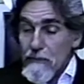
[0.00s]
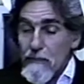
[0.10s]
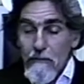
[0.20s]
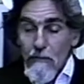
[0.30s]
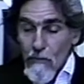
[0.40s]
And
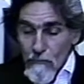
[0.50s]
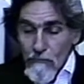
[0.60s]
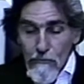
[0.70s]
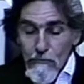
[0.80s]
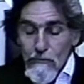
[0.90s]
then
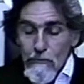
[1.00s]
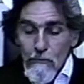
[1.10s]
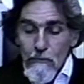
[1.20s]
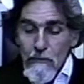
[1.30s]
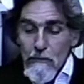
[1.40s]
also
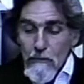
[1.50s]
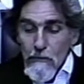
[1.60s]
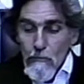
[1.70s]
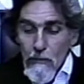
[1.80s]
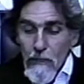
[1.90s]

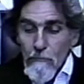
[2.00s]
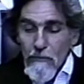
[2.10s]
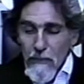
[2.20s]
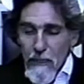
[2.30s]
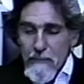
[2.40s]
what
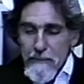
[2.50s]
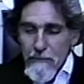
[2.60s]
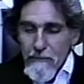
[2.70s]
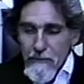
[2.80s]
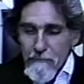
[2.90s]
helps a lot is
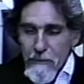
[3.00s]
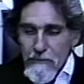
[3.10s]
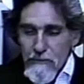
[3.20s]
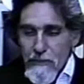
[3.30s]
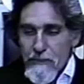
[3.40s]
to think
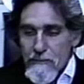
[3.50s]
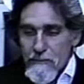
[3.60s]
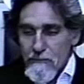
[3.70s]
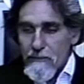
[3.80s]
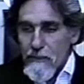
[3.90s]
about straightness
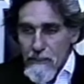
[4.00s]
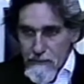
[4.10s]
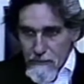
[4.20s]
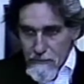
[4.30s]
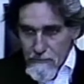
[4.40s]
in different
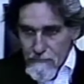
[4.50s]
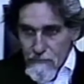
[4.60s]
contexts.